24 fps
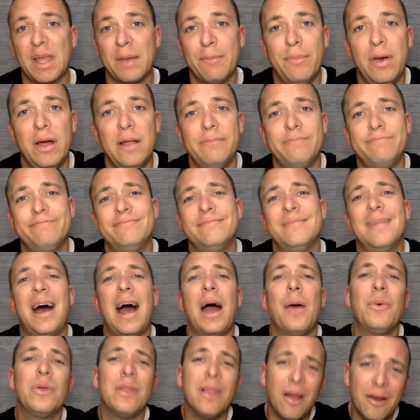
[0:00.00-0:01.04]
but
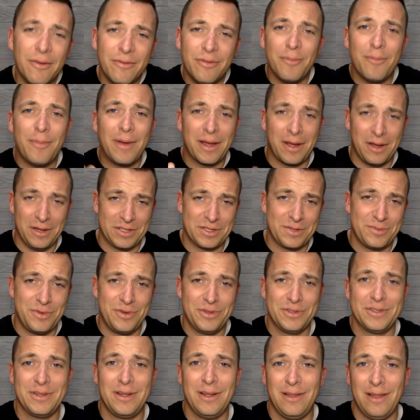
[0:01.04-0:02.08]
I would love my
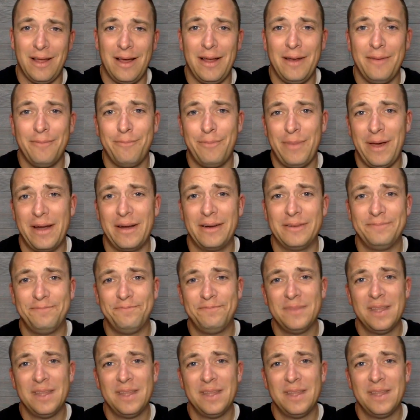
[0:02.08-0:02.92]
customers a lot better.